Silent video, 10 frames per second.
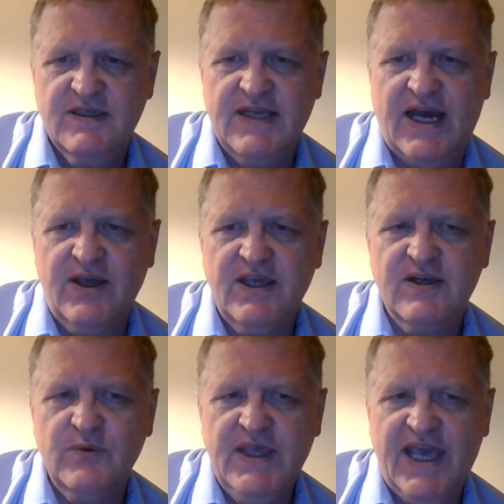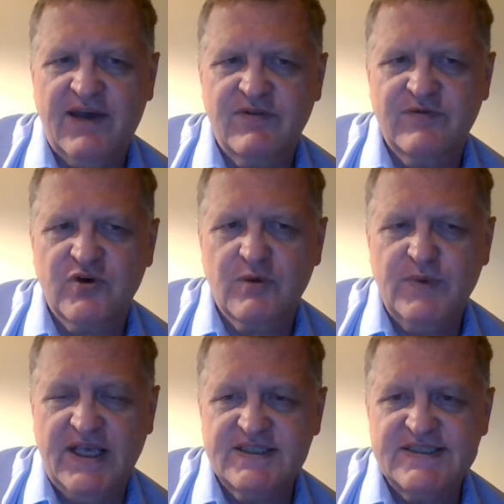Now here we have the verb
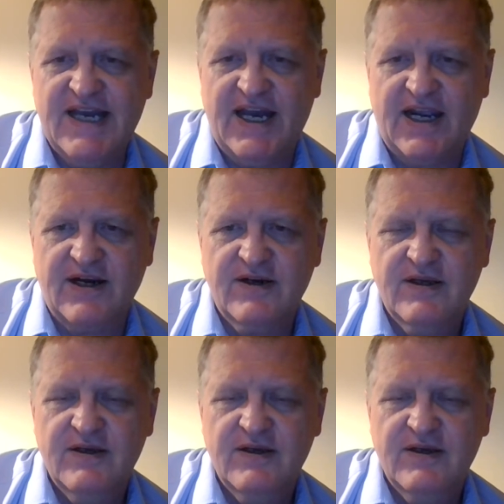estar